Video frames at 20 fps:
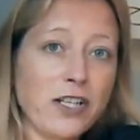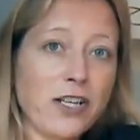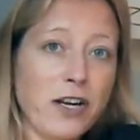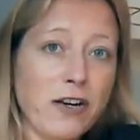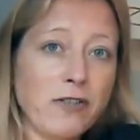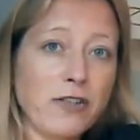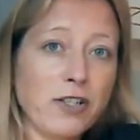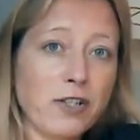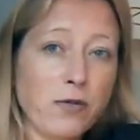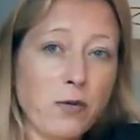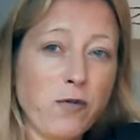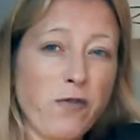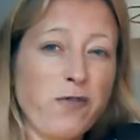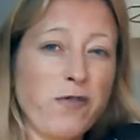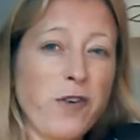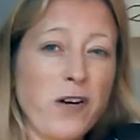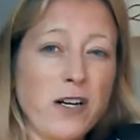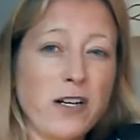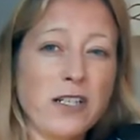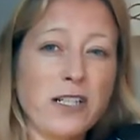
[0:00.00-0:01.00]
note as
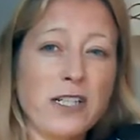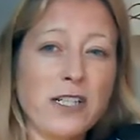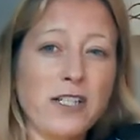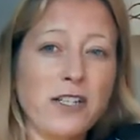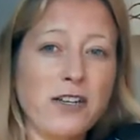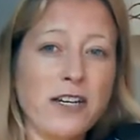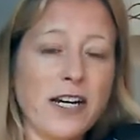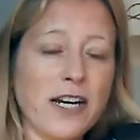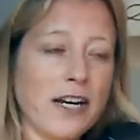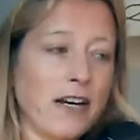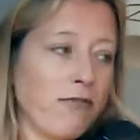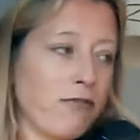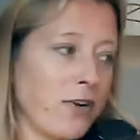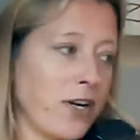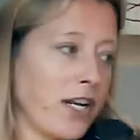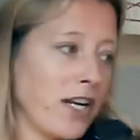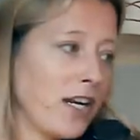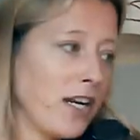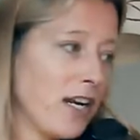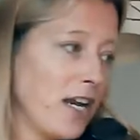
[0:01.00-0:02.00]
fast as you can,
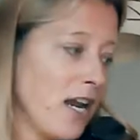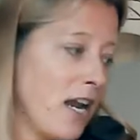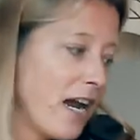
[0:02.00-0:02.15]
really,